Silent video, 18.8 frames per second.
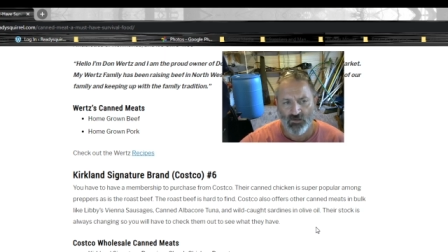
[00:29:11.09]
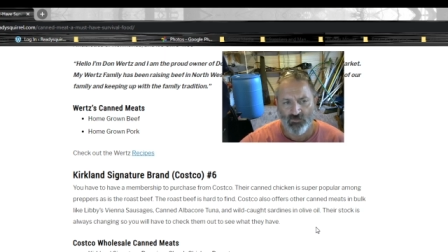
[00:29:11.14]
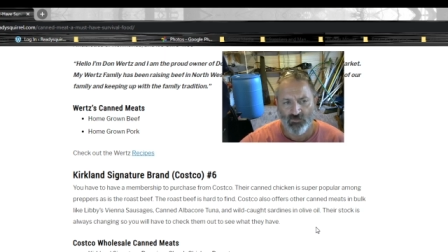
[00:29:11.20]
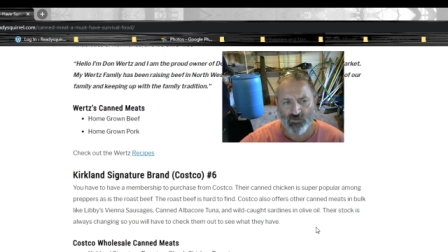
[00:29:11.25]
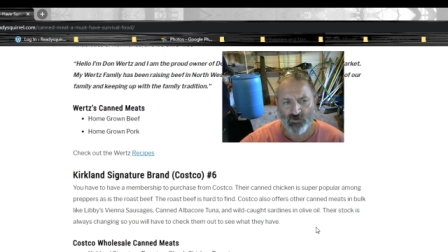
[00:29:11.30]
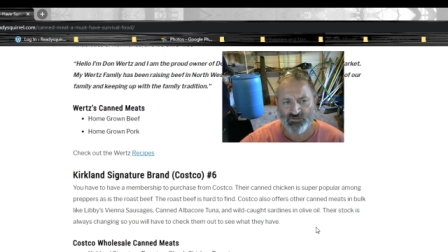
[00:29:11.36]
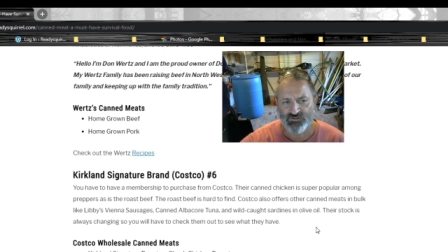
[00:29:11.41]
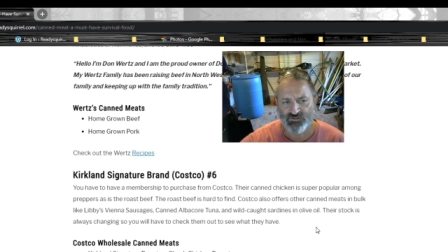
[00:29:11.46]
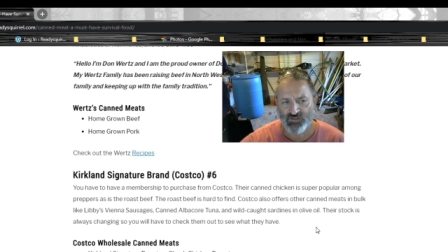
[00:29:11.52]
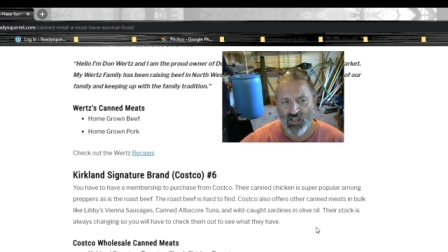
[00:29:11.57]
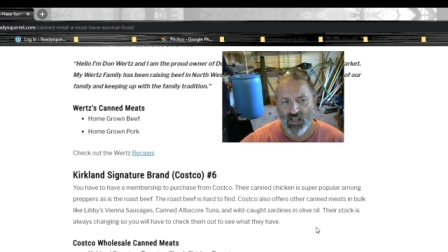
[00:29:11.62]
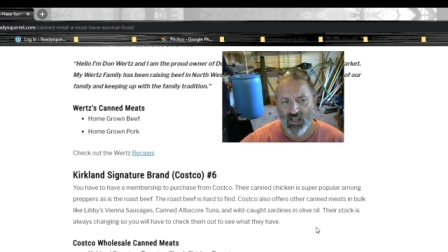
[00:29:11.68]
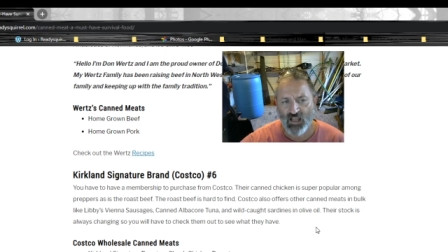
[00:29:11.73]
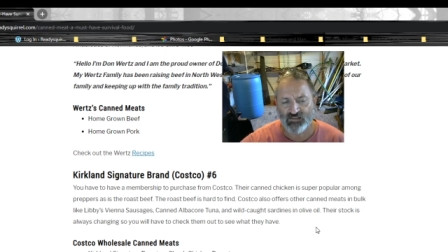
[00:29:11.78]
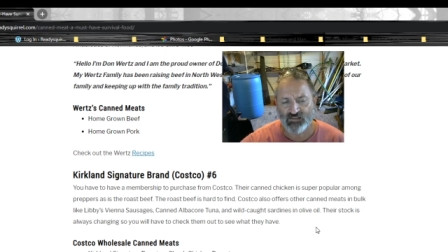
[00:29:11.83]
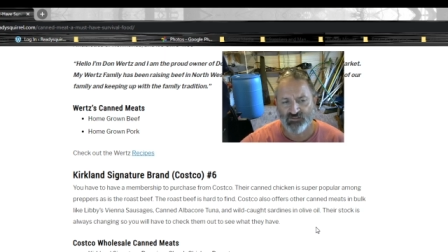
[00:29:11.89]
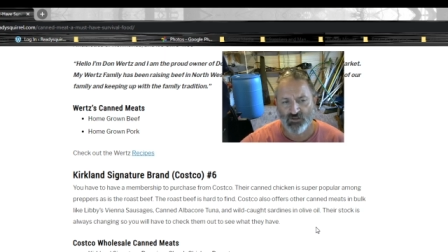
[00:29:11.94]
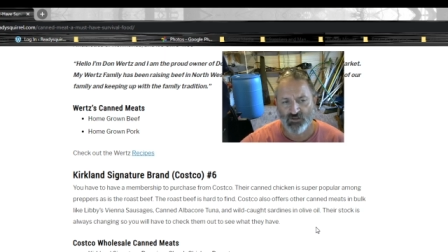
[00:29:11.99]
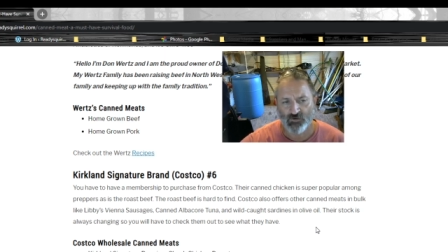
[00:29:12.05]
Their
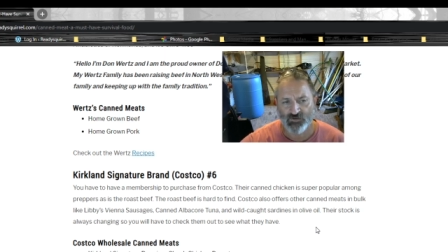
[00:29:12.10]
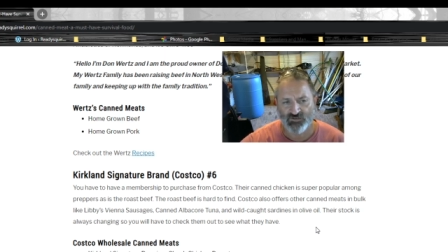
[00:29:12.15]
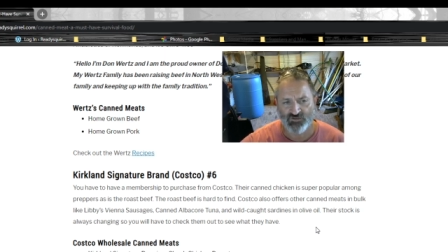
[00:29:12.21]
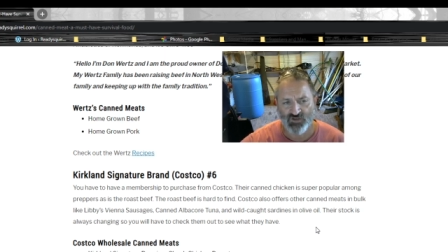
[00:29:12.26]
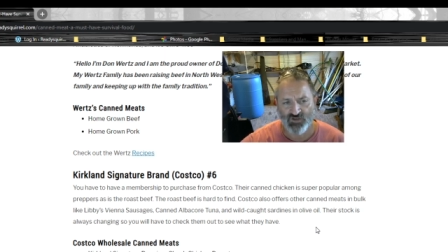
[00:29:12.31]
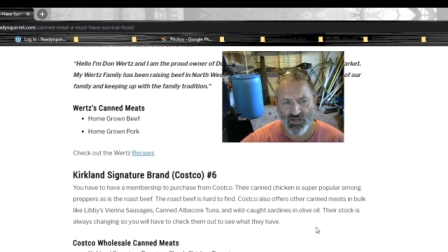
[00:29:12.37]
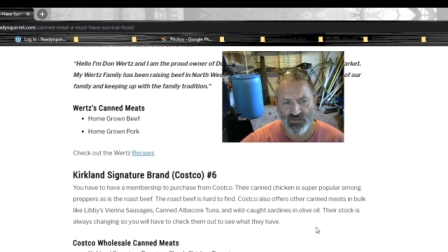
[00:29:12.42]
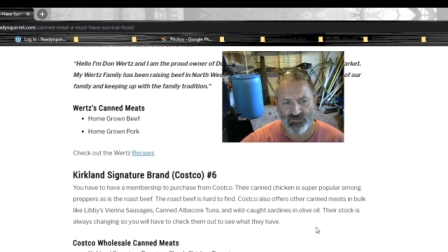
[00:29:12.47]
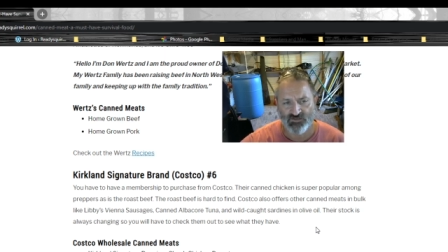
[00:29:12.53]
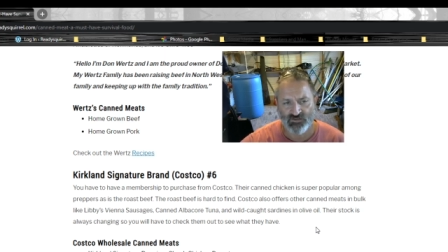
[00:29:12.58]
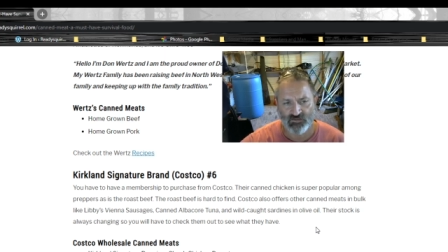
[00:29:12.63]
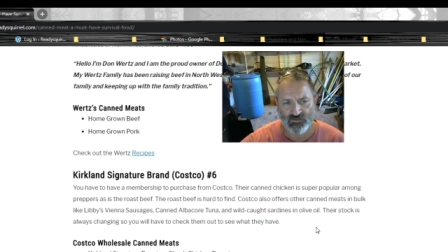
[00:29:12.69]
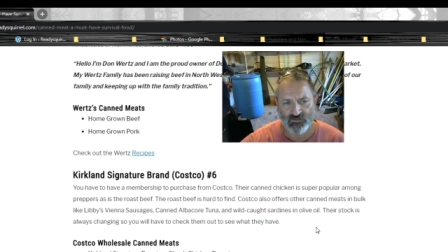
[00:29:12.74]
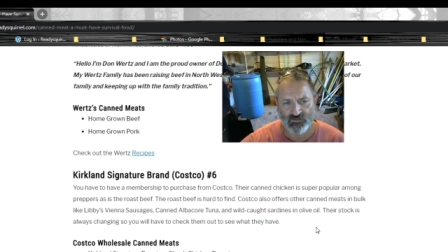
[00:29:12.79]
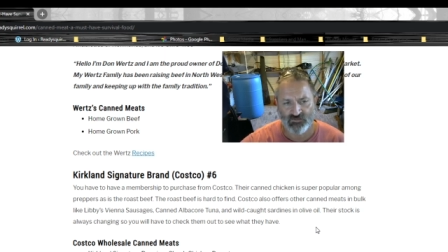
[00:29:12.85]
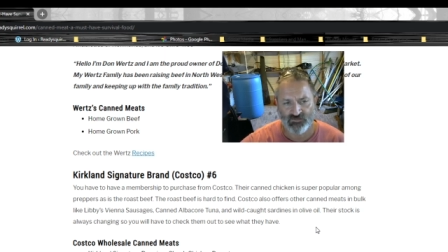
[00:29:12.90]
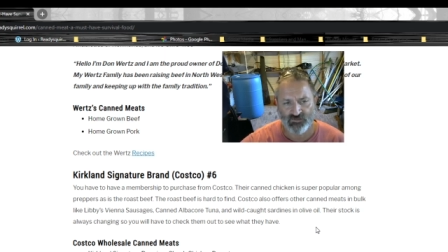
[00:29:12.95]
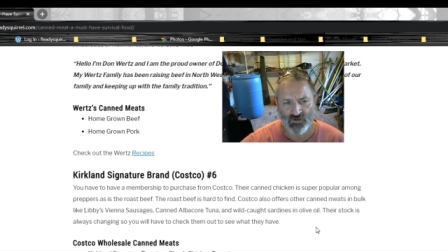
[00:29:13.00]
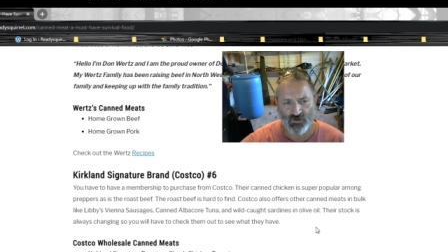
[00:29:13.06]
stock is always
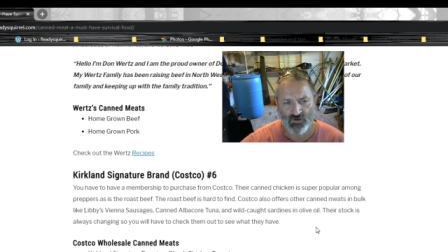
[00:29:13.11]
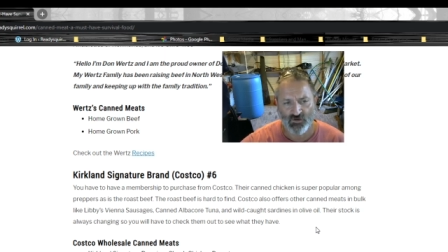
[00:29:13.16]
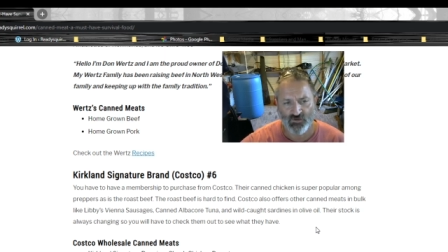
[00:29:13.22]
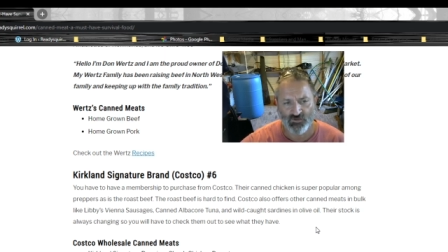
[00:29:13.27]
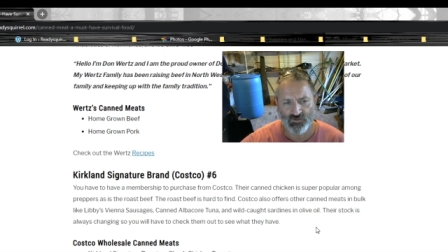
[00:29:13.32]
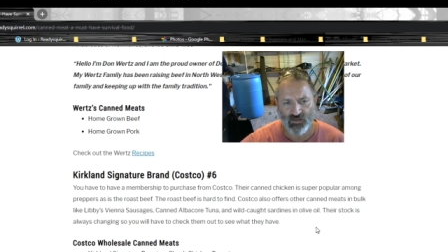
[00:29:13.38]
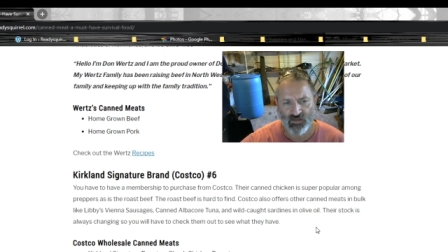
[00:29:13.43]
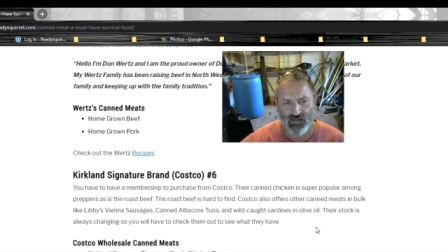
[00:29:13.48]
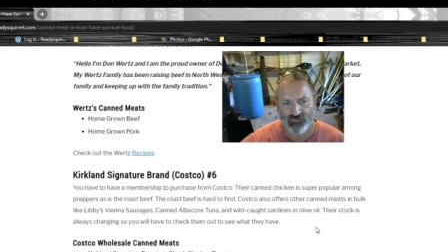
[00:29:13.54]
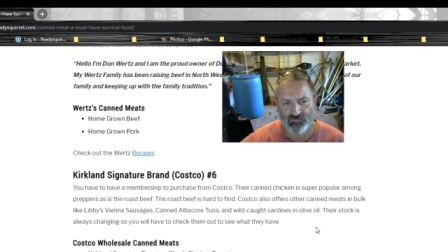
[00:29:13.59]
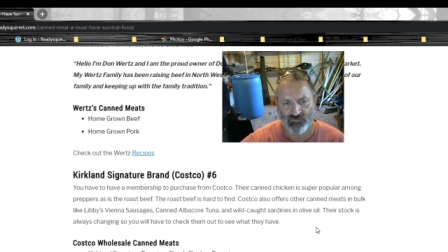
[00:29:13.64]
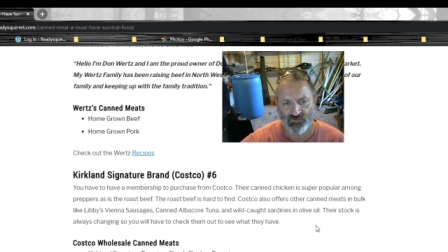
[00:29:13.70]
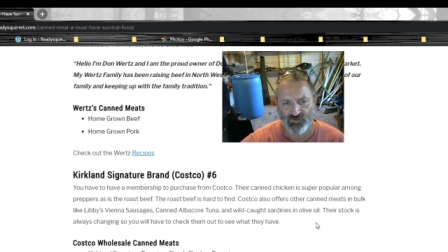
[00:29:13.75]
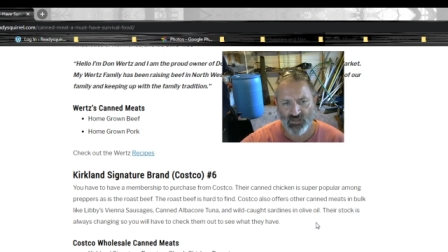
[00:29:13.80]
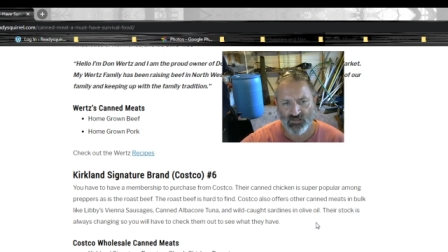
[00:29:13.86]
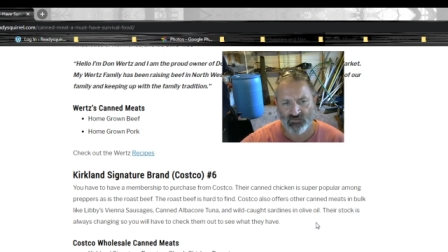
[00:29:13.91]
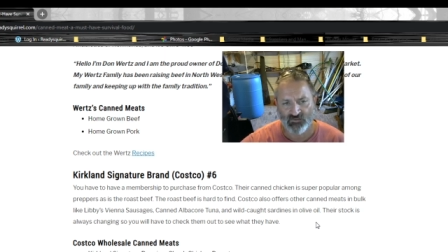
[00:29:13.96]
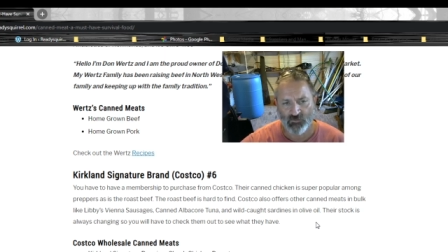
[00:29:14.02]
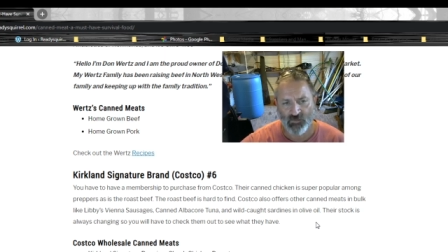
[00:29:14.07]
changing, so you'll have to
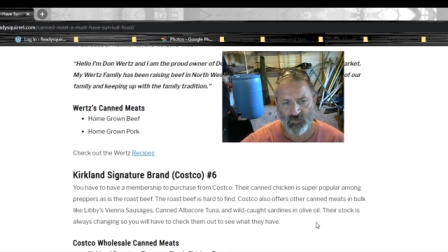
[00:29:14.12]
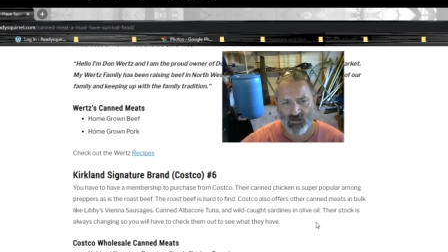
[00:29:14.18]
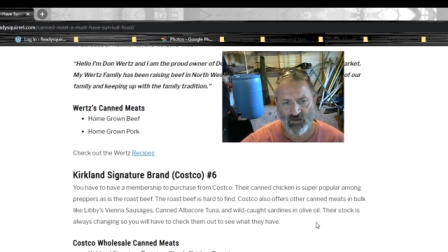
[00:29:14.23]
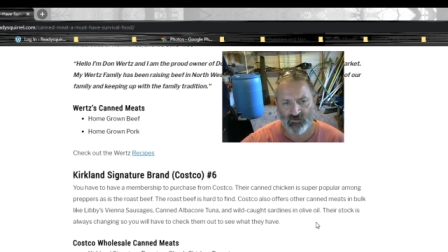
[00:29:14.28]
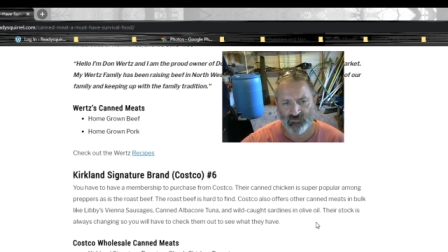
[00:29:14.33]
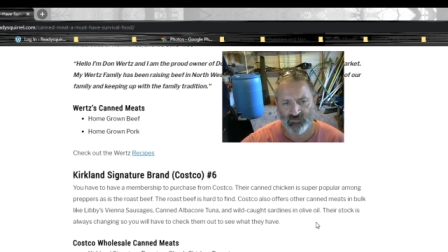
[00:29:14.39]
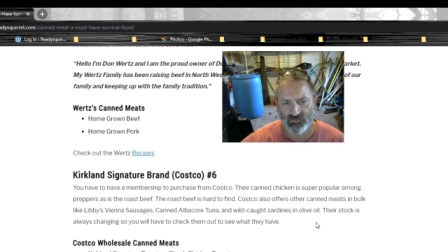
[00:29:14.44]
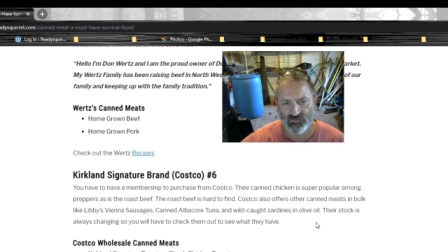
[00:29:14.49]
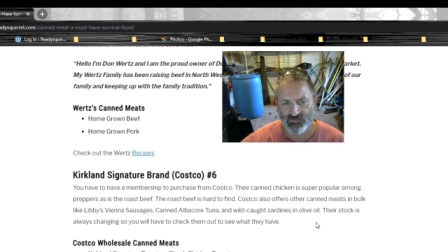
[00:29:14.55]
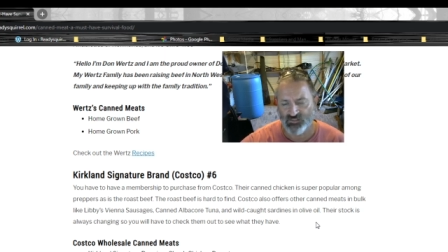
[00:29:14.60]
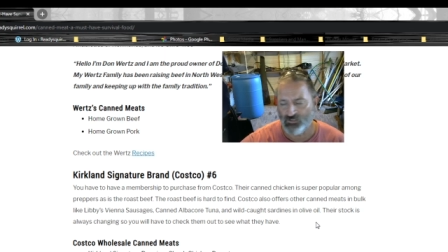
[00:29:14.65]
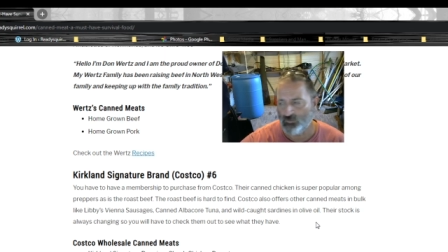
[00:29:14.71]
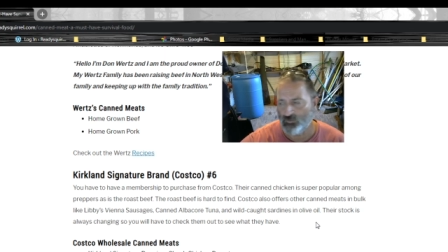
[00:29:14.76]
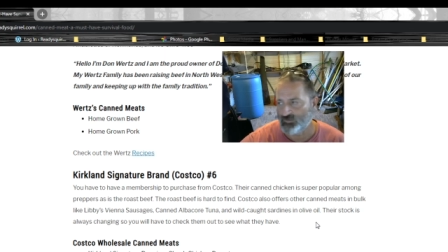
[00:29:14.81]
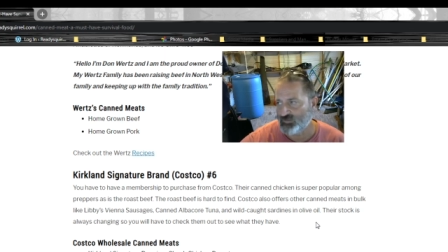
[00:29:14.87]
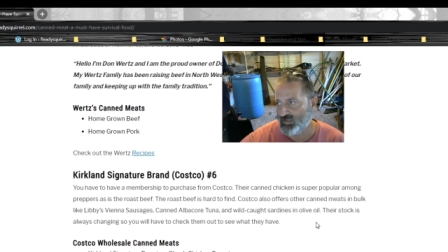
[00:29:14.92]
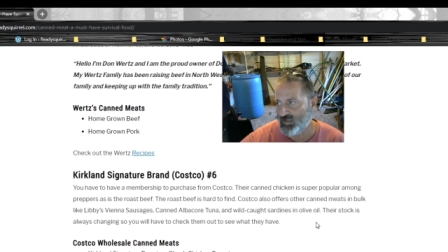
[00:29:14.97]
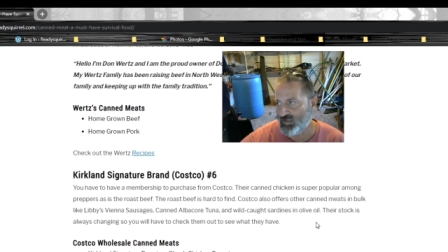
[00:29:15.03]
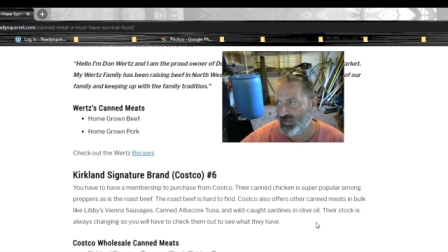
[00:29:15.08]
check them out to see
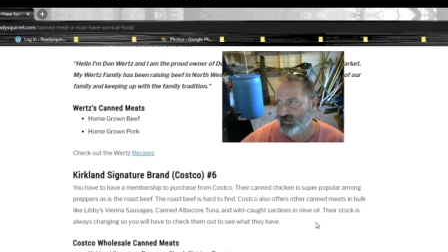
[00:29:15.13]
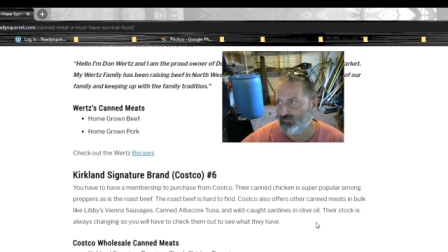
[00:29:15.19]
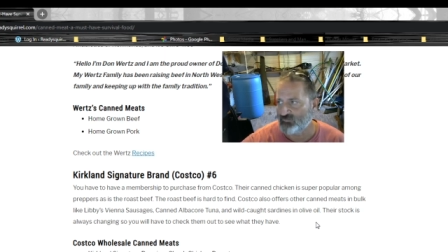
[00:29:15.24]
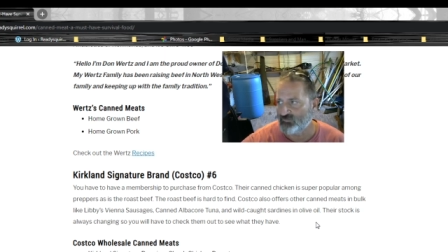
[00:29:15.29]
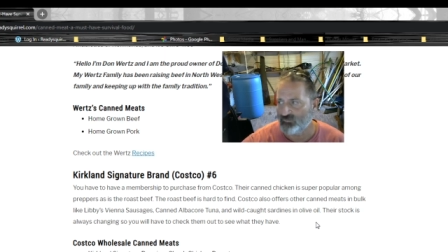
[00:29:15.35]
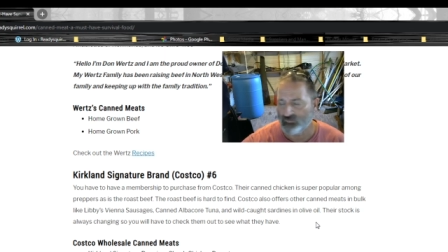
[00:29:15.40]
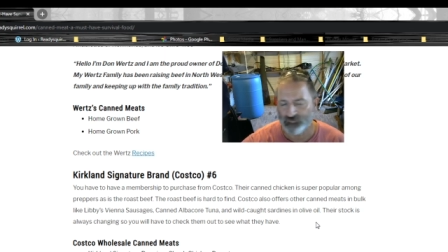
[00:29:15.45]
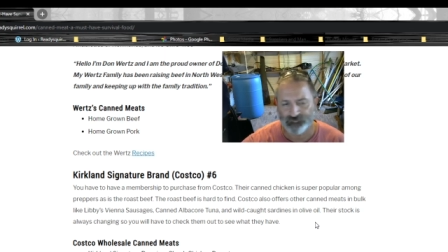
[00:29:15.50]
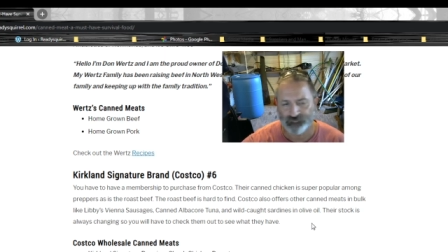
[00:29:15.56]
what they have.